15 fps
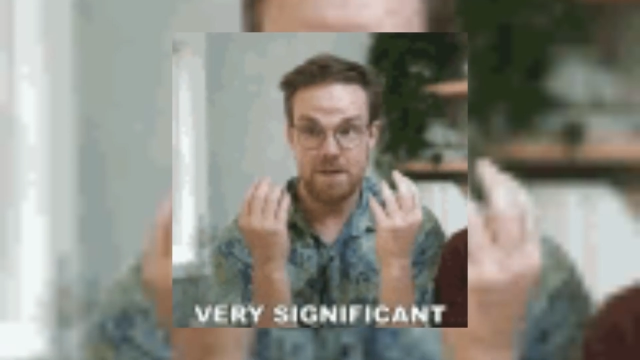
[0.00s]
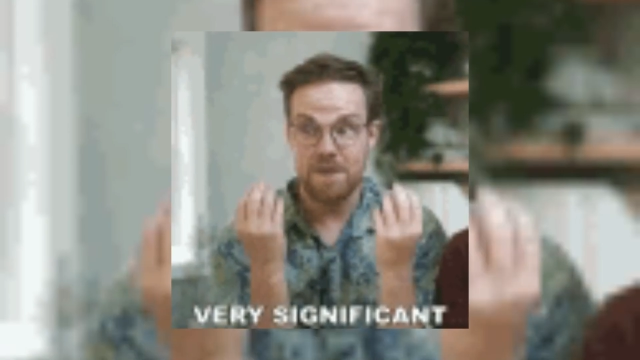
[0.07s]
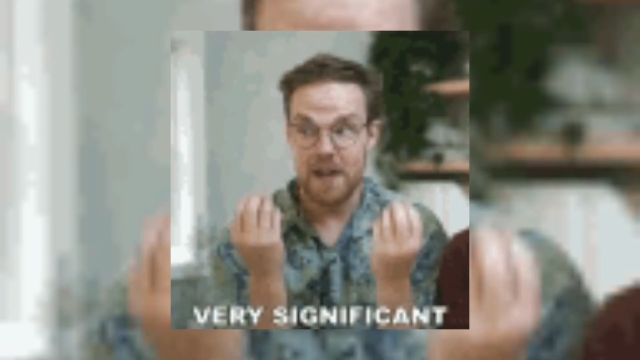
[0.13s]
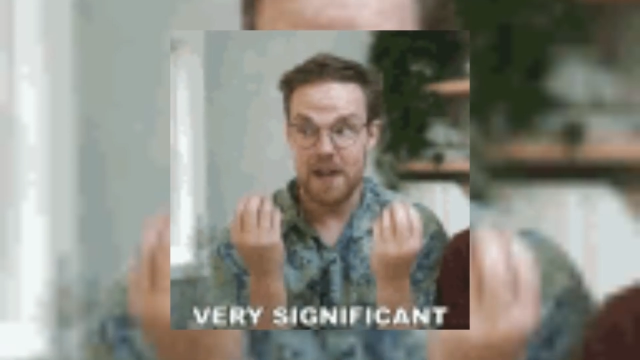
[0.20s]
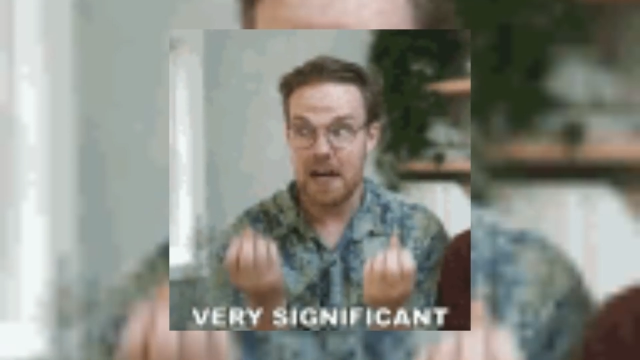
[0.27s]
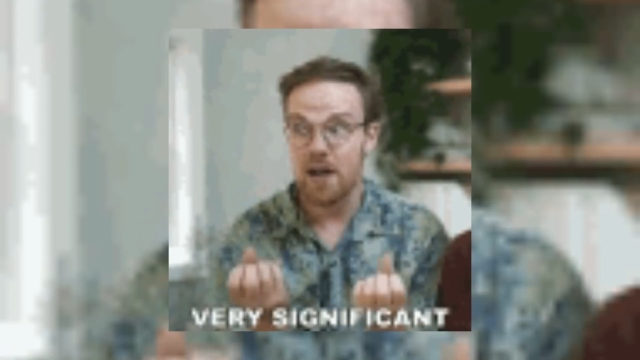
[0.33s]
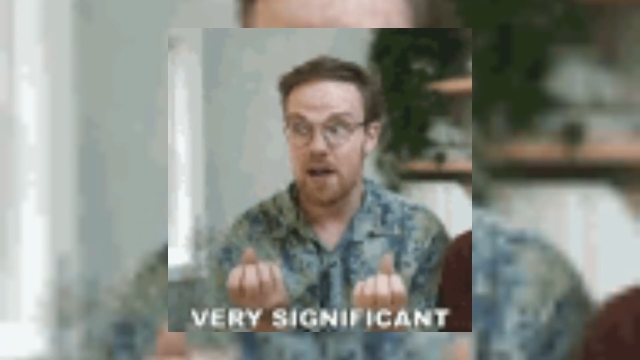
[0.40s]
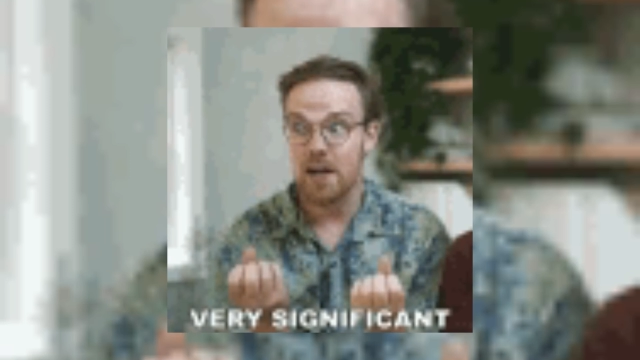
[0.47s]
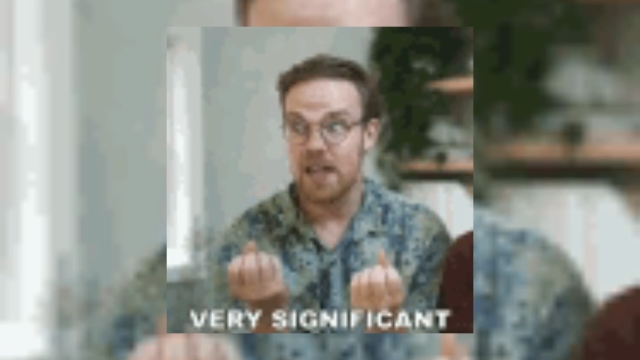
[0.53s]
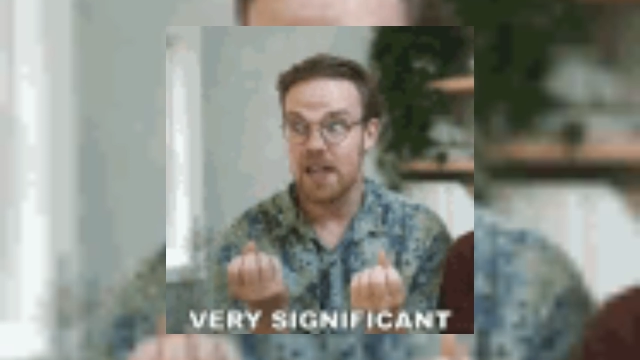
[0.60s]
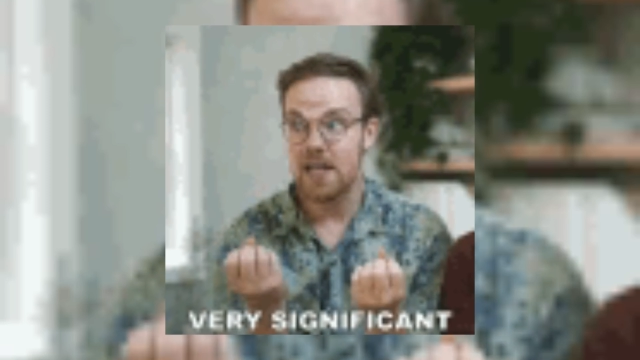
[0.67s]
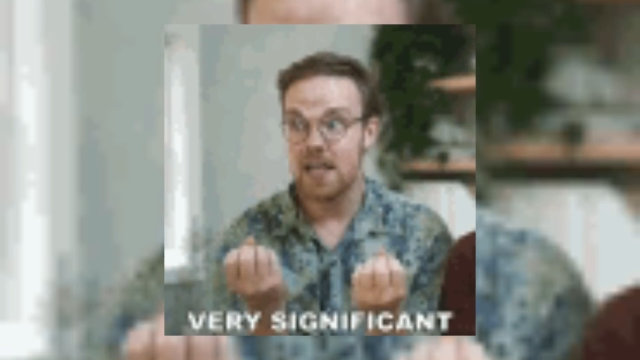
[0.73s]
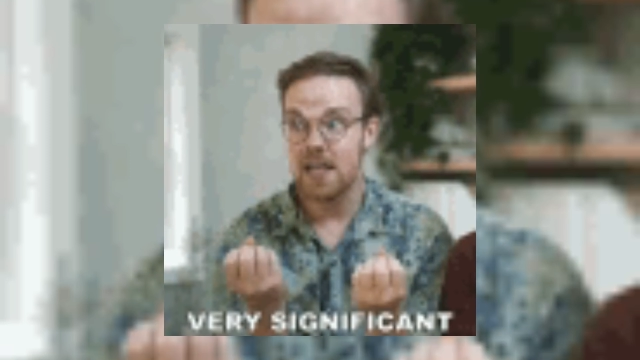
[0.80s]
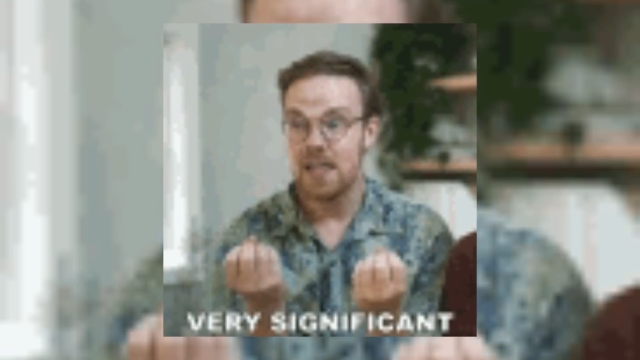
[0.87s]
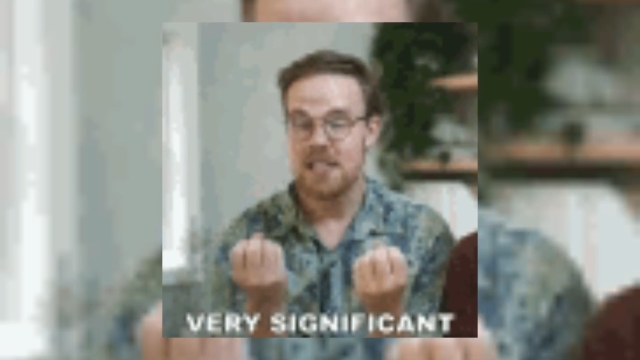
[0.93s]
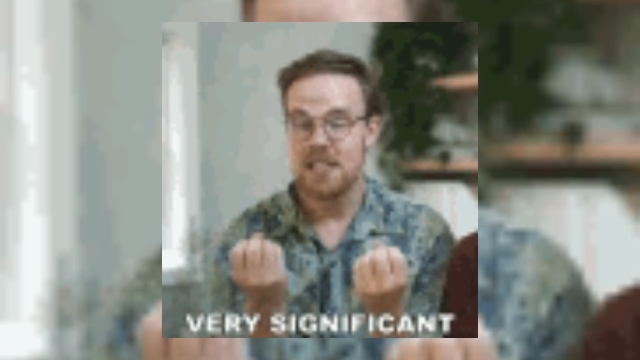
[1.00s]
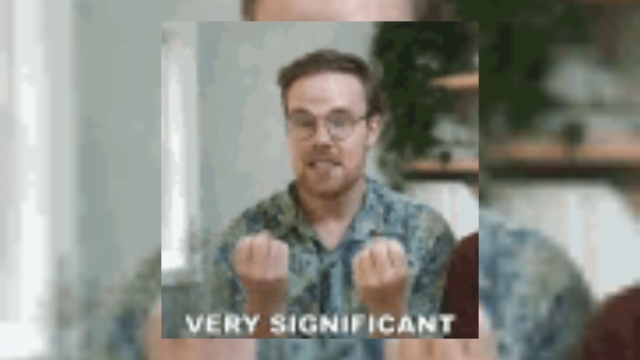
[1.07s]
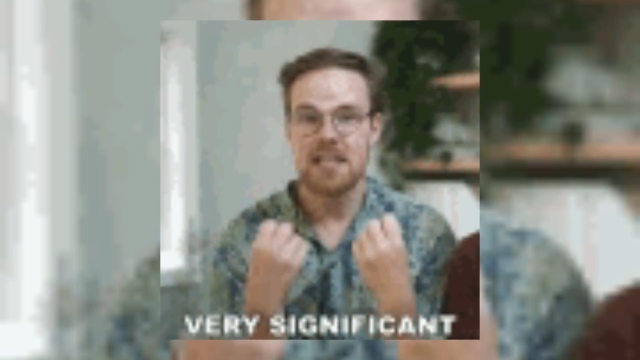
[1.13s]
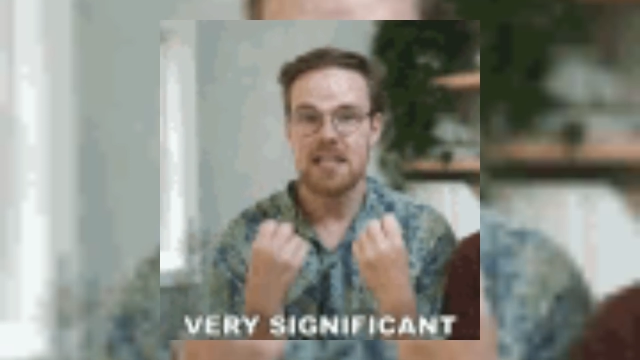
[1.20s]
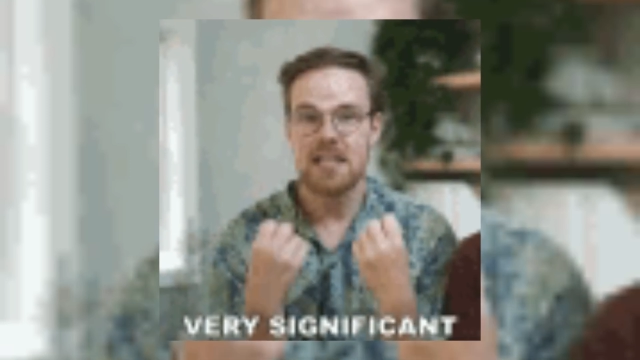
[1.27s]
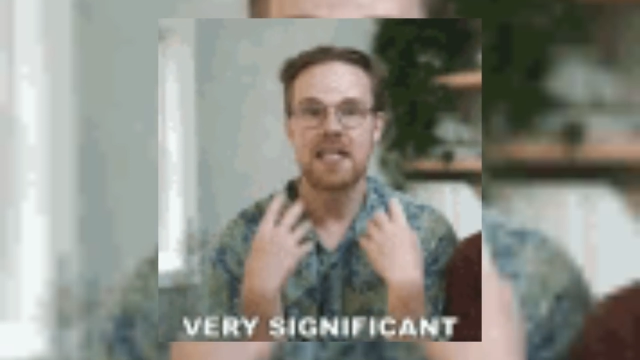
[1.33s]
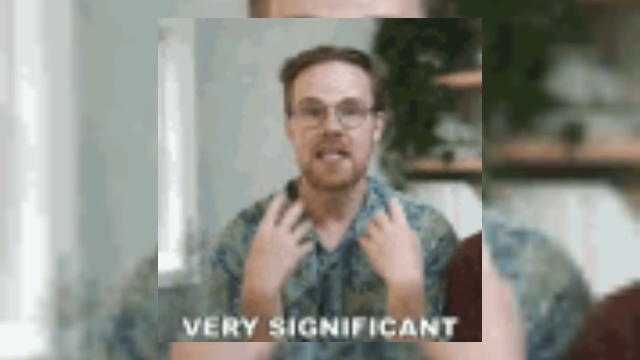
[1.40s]
as a significant
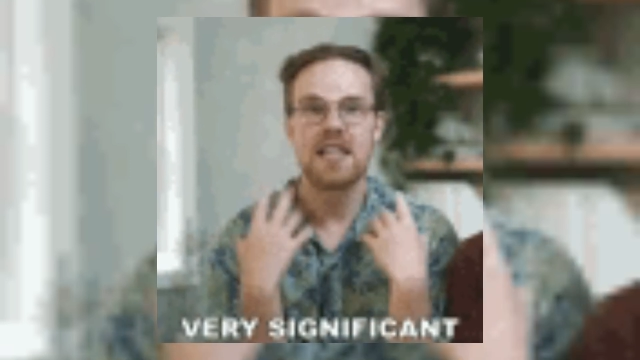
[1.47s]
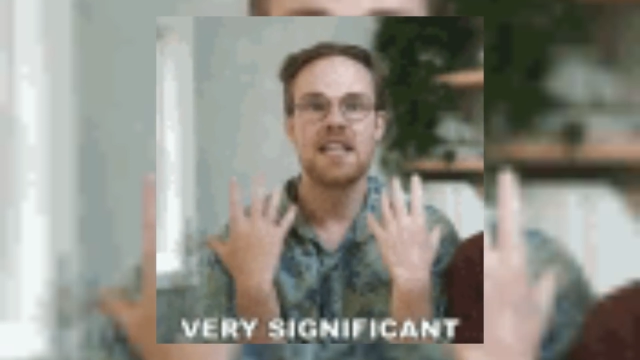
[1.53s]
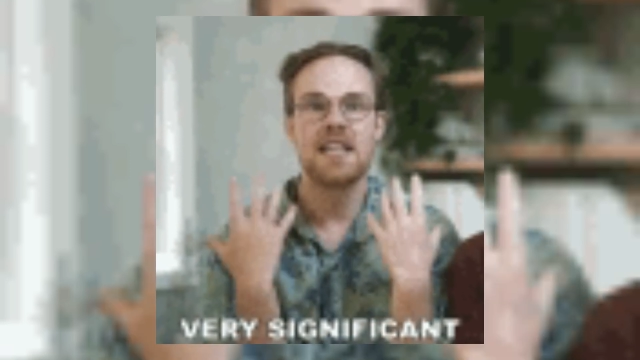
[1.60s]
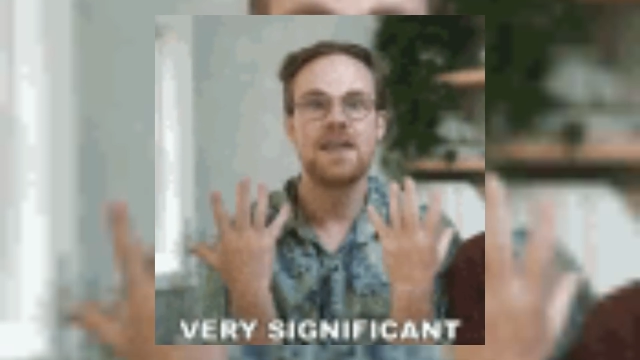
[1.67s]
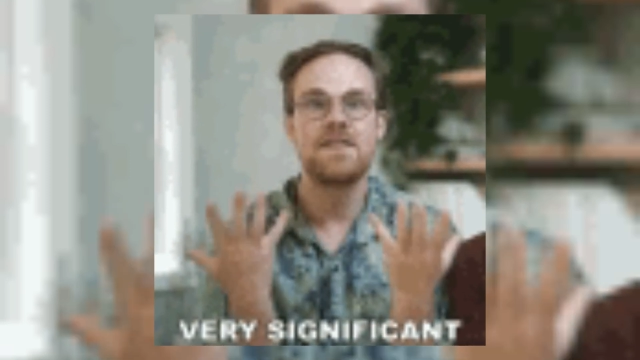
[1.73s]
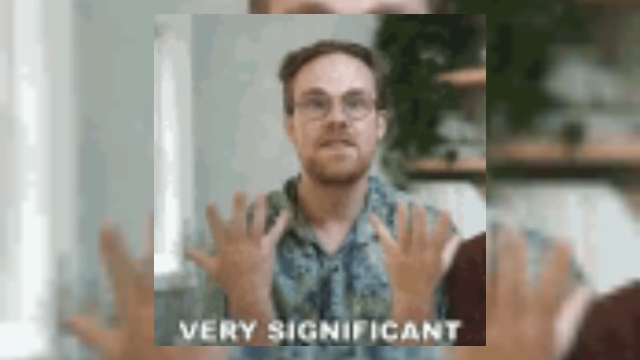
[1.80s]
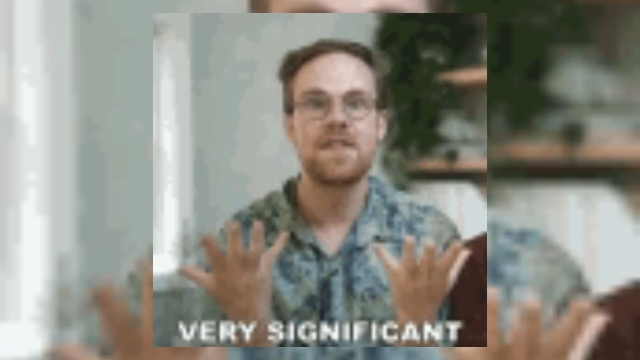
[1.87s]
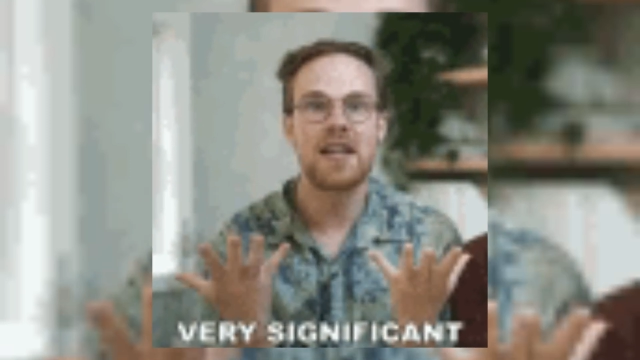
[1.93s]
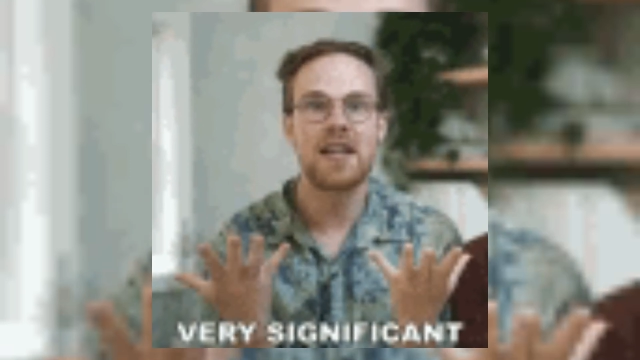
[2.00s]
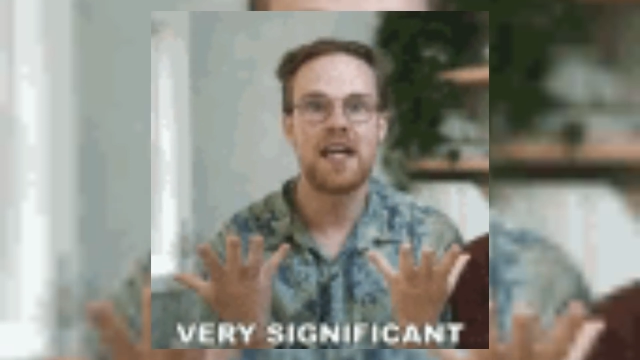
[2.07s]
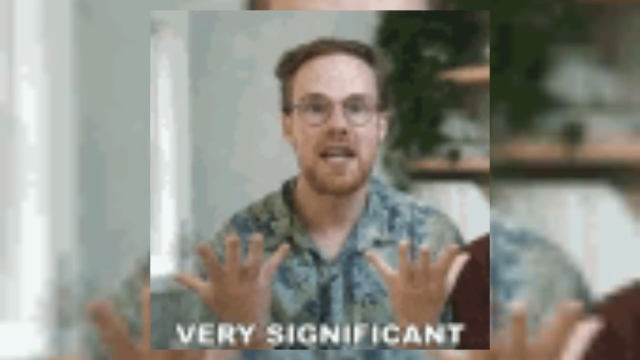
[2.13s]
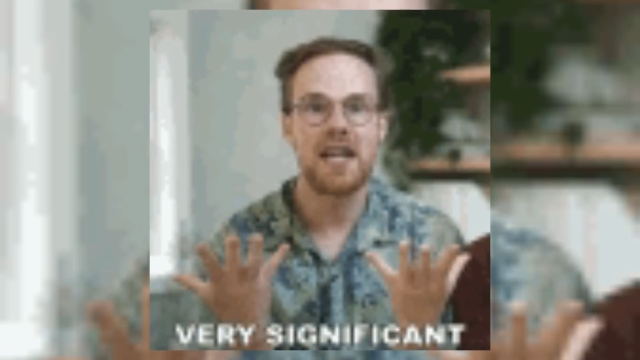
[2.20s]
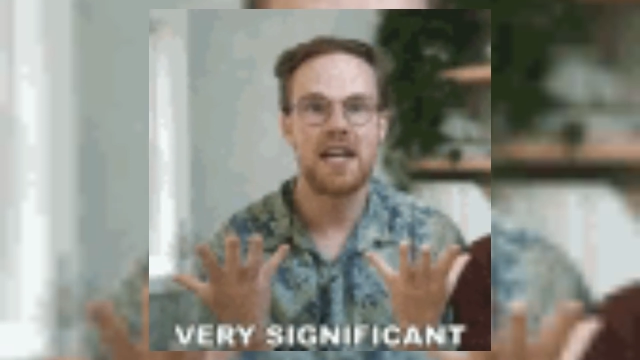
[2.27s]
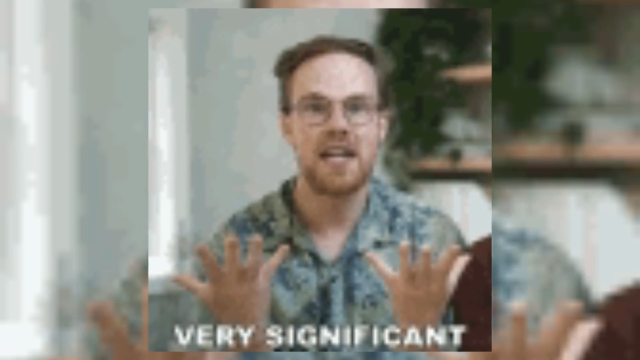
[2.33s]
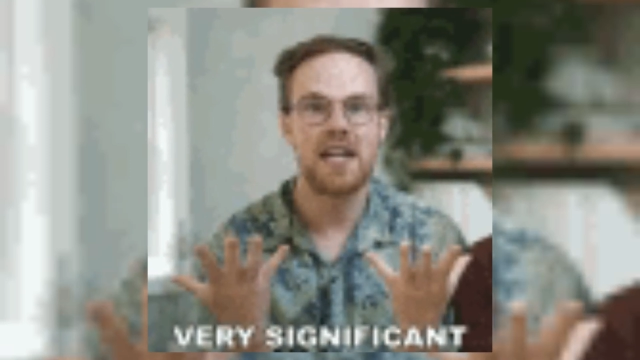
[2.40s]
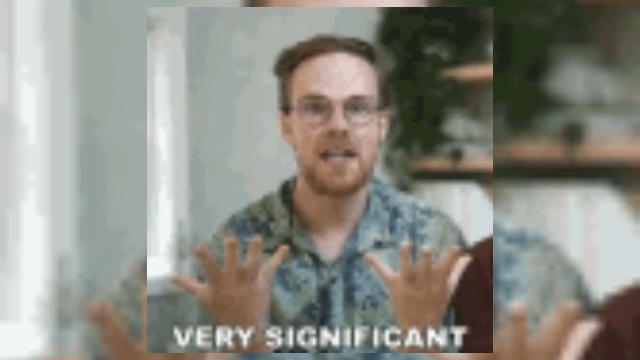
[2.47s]
event in his career and it